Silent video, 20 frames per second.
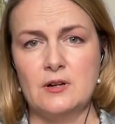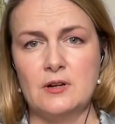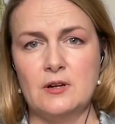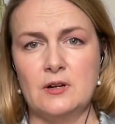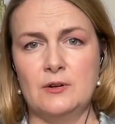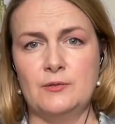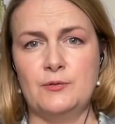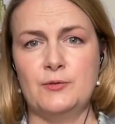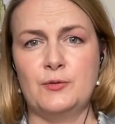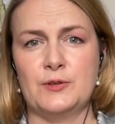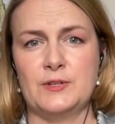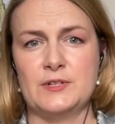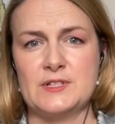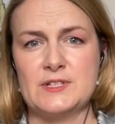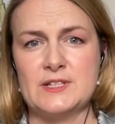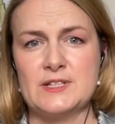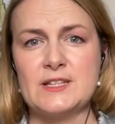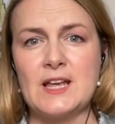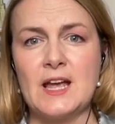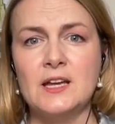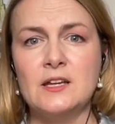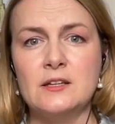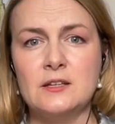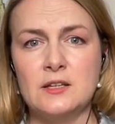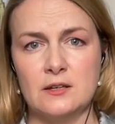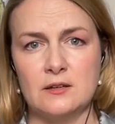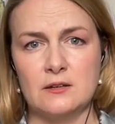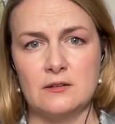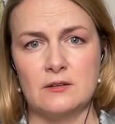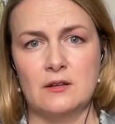for the
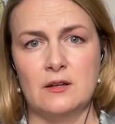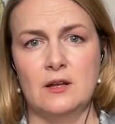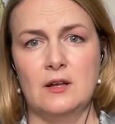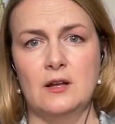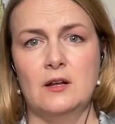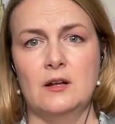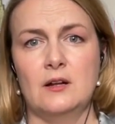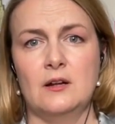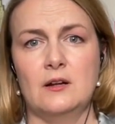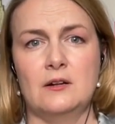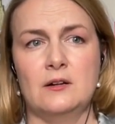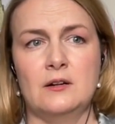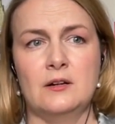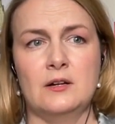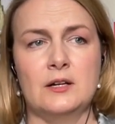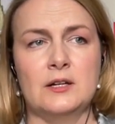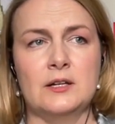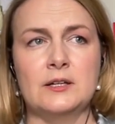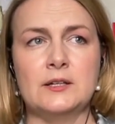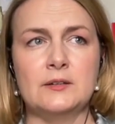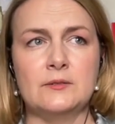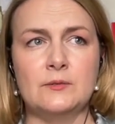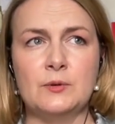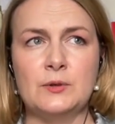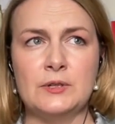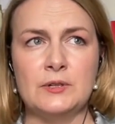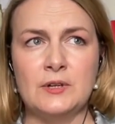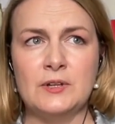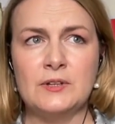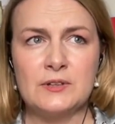society. uh,
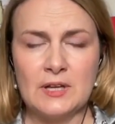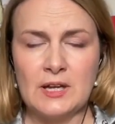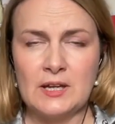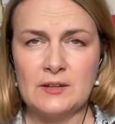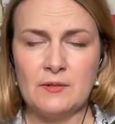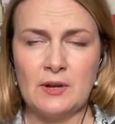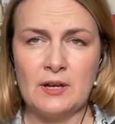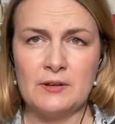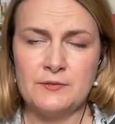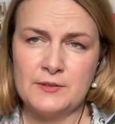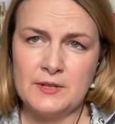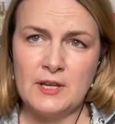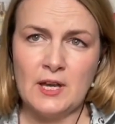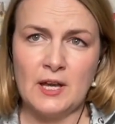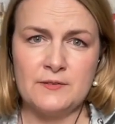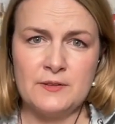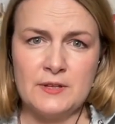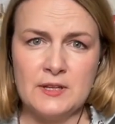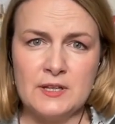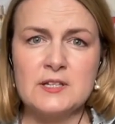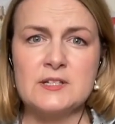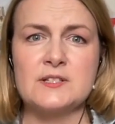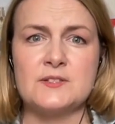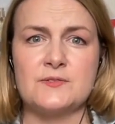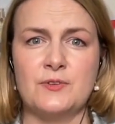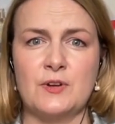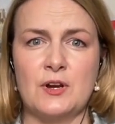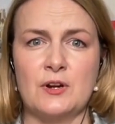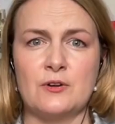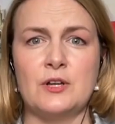and I think it's
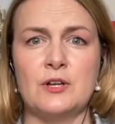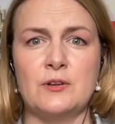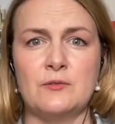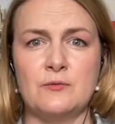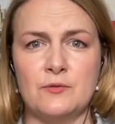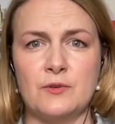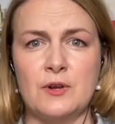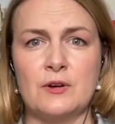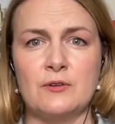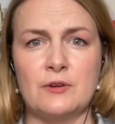very very